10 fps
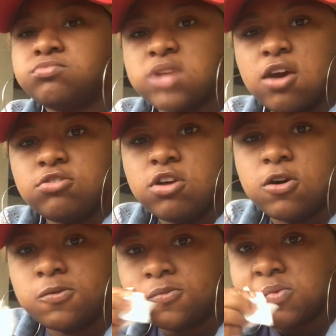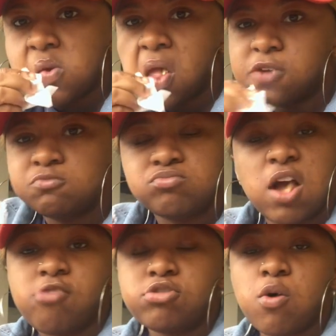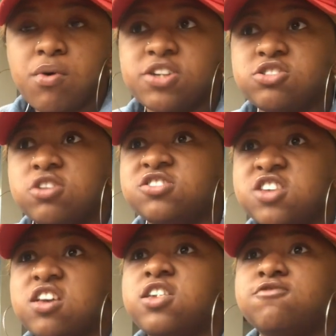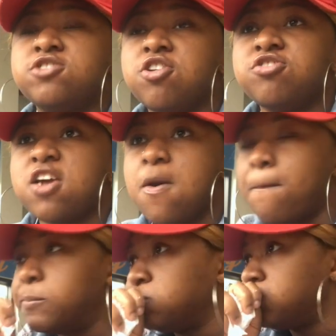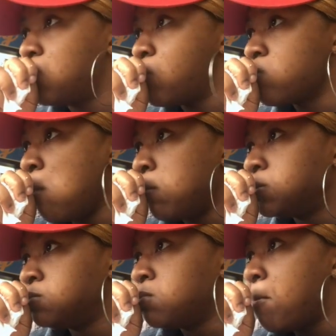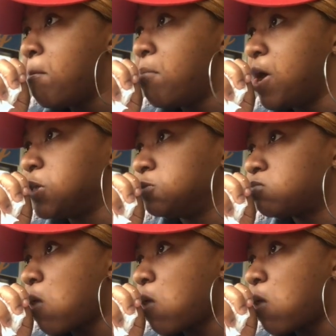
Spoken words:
I don't know where it started to take a left turn at, but